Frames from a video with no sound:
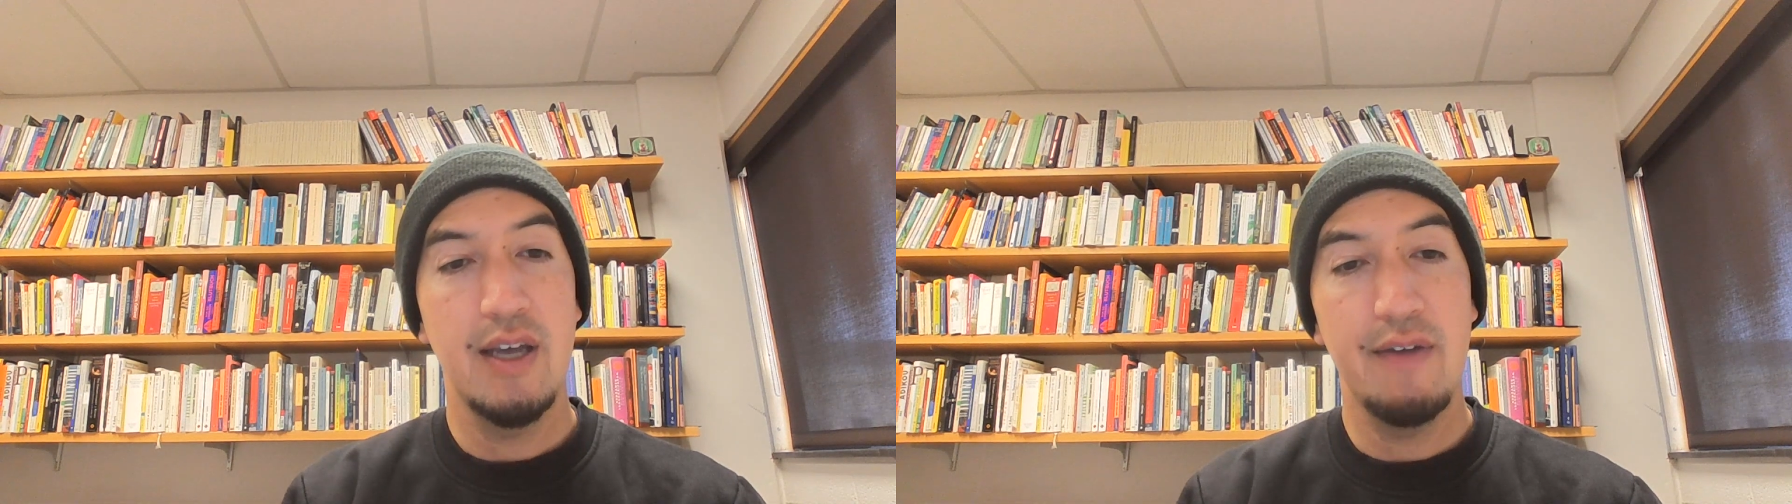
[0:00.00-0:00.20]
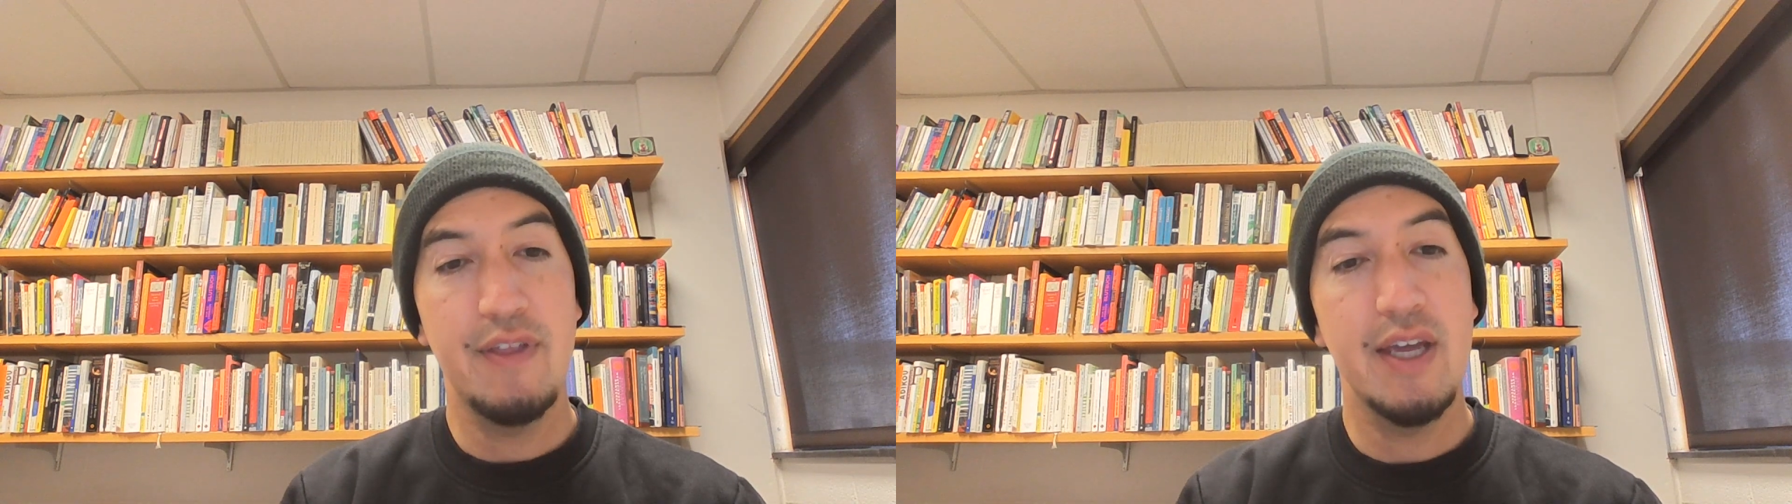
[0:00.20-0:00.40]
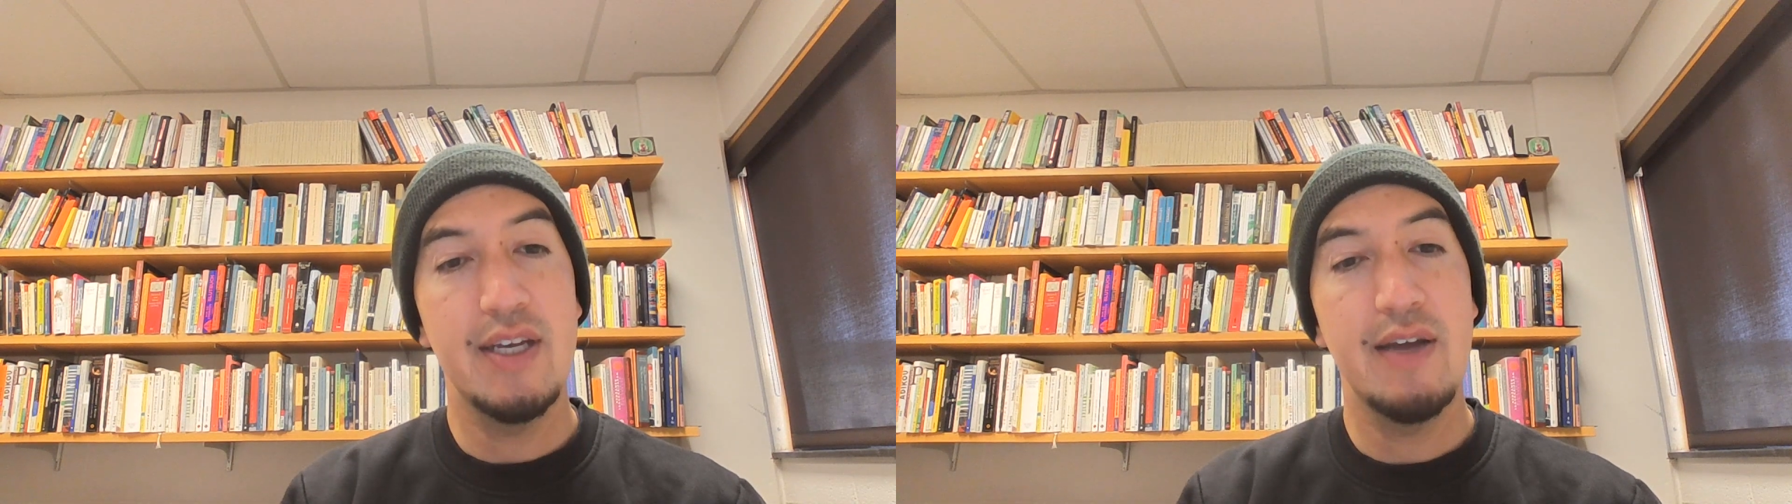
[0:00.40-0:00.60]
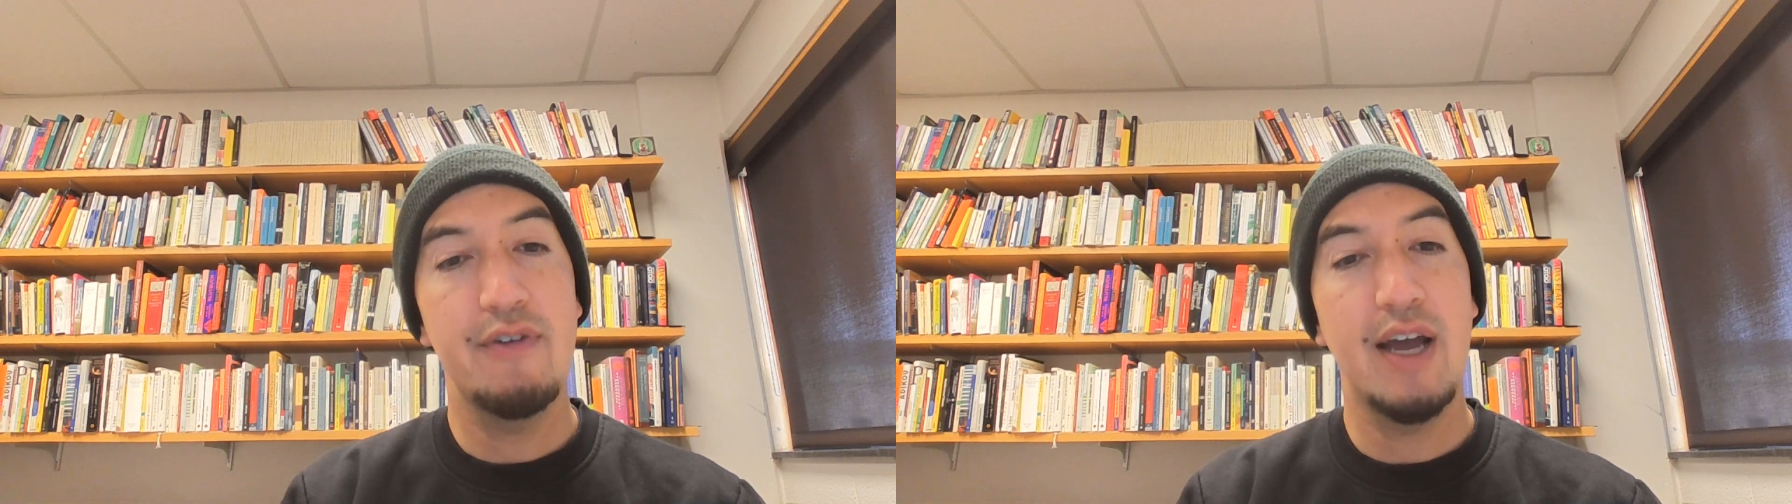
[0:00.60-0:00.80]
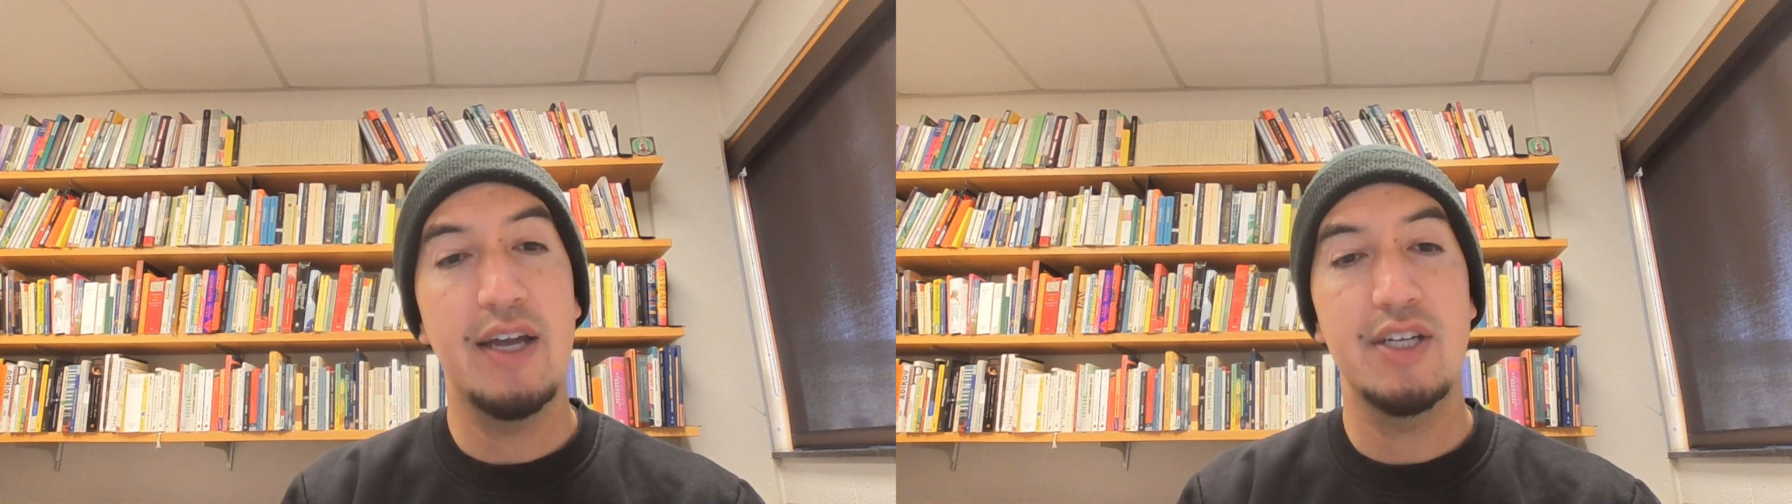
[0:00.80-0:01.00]
If they had
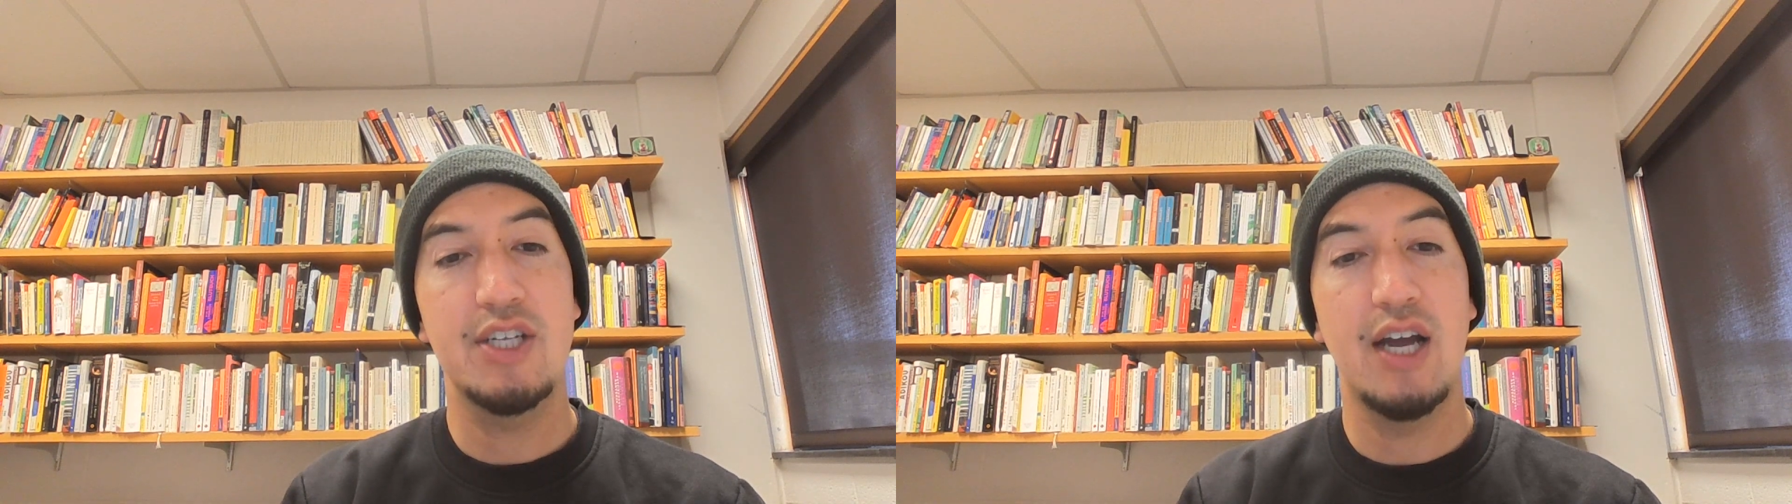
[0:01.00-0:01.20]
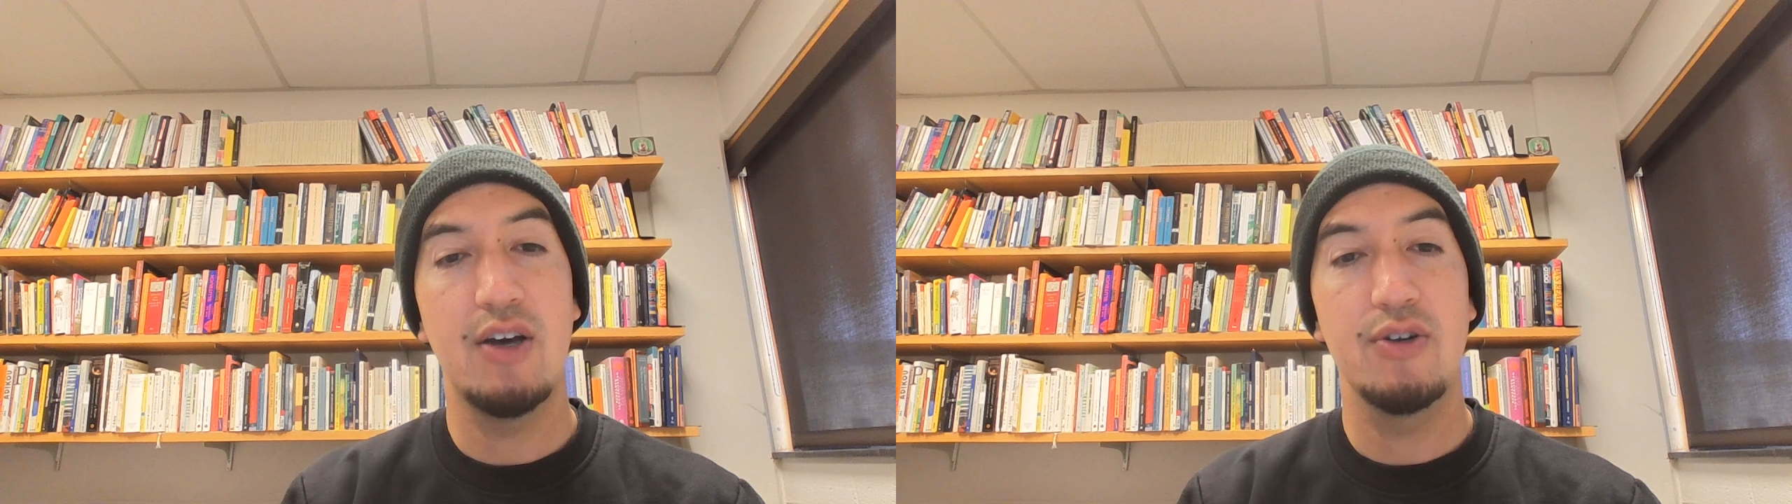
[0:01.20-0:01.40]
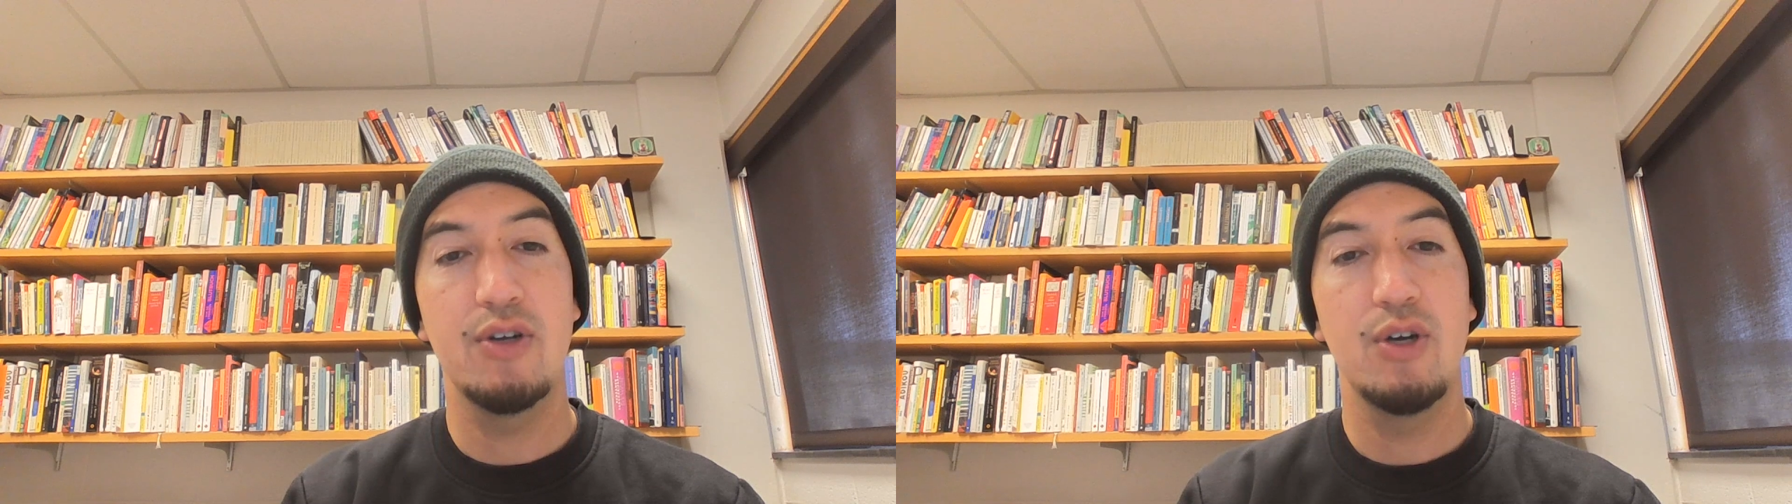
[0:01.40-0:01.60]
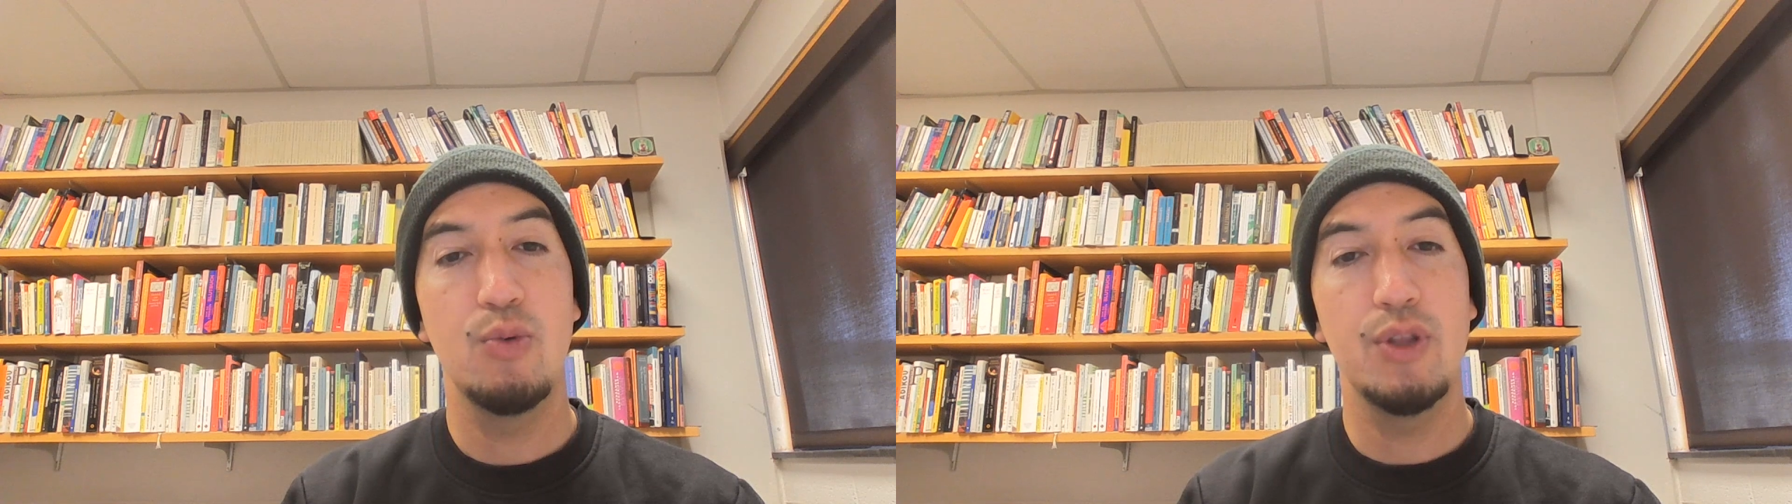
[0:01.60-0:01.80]
never had a child,